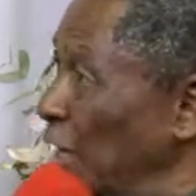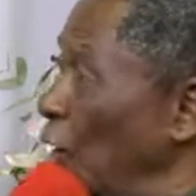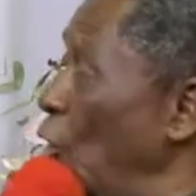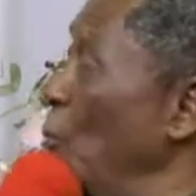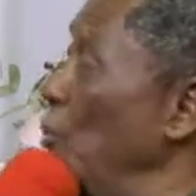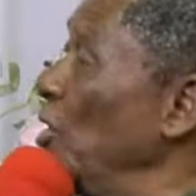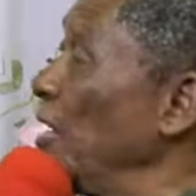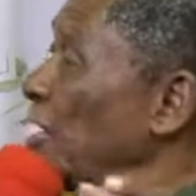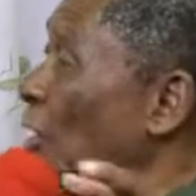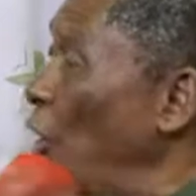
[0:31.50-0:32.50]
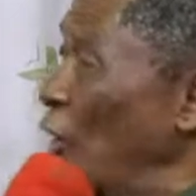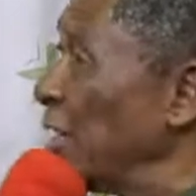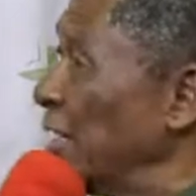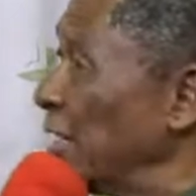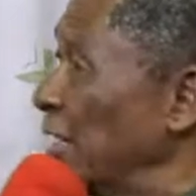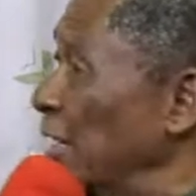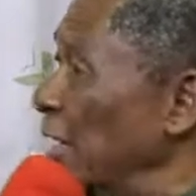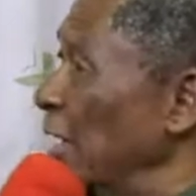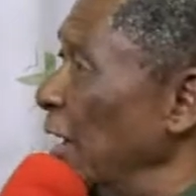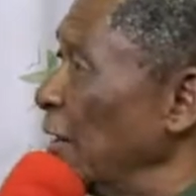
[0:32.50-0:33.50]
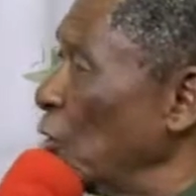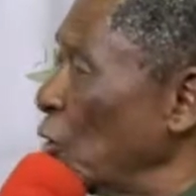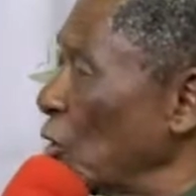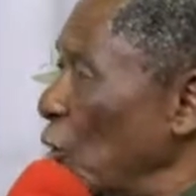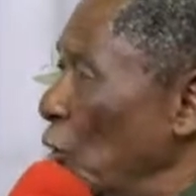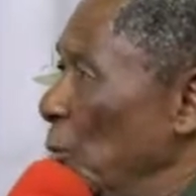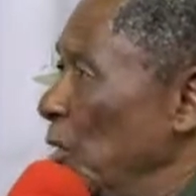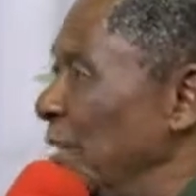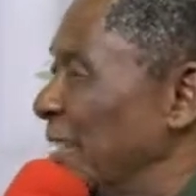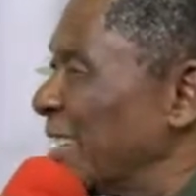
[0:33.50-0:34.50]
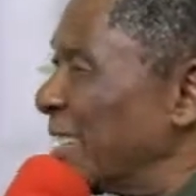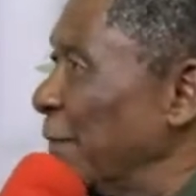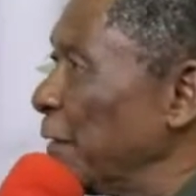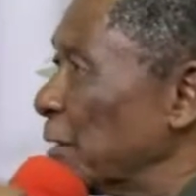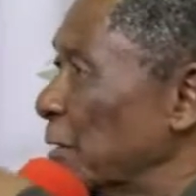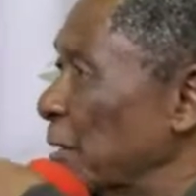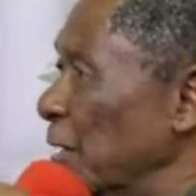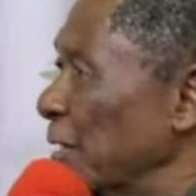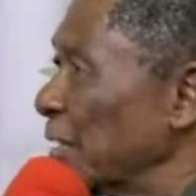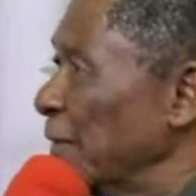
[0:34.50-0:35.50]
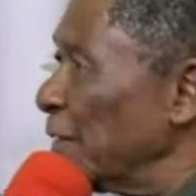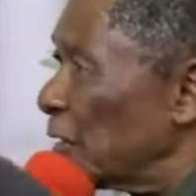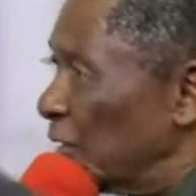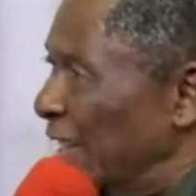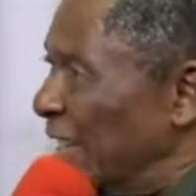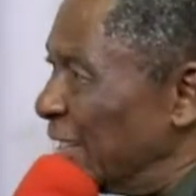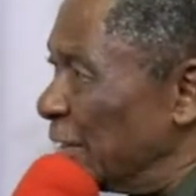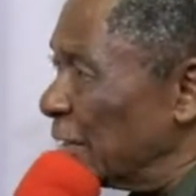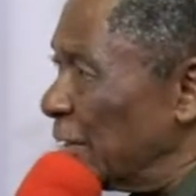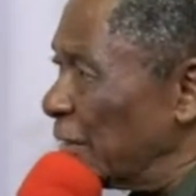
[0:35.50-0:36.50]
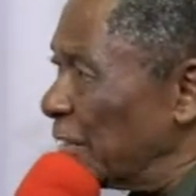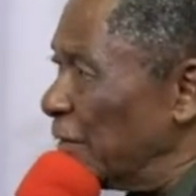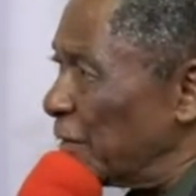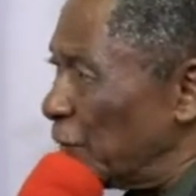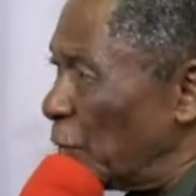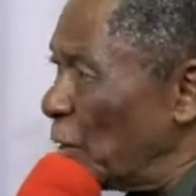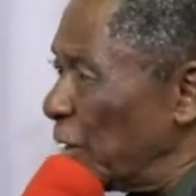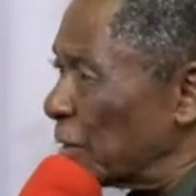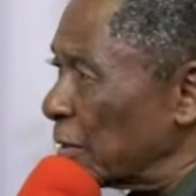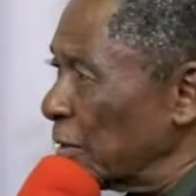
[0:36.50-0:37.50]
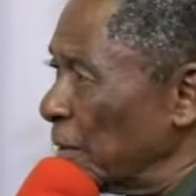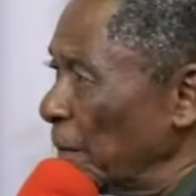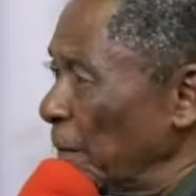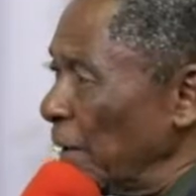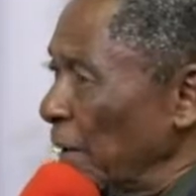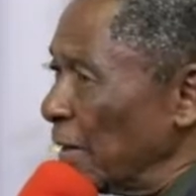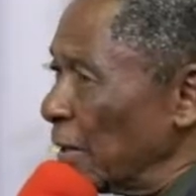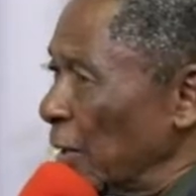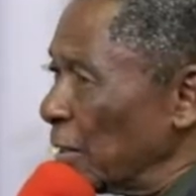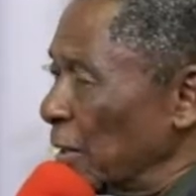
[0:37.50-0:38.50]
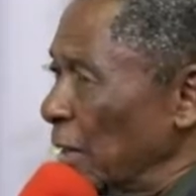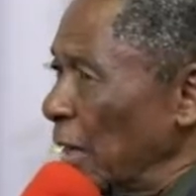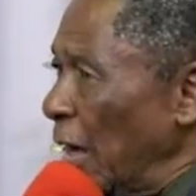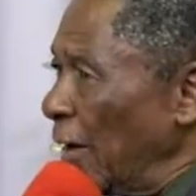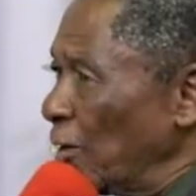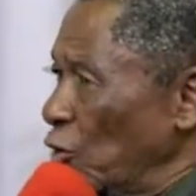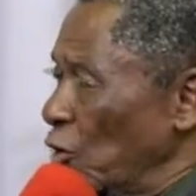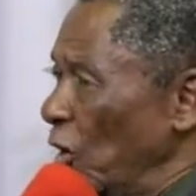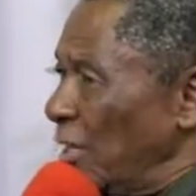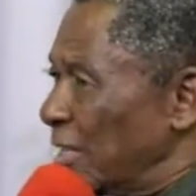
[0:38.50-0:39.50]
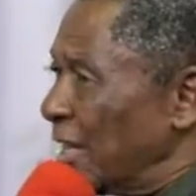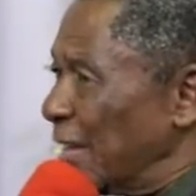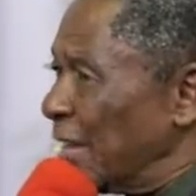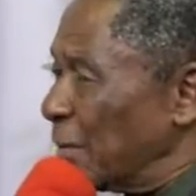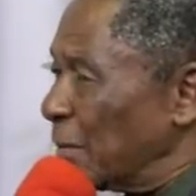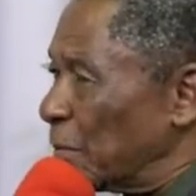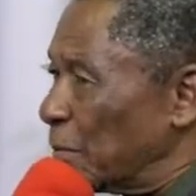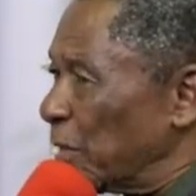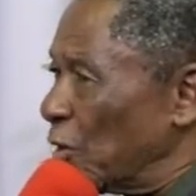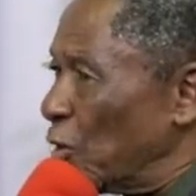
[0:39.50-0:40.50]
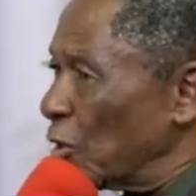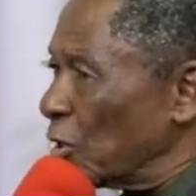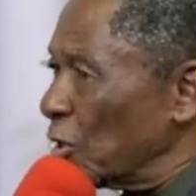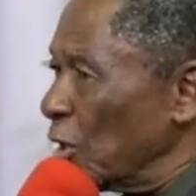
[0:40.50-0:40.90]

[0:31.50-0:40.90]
community-oriented, and community service-focused. In other words, I should not say that because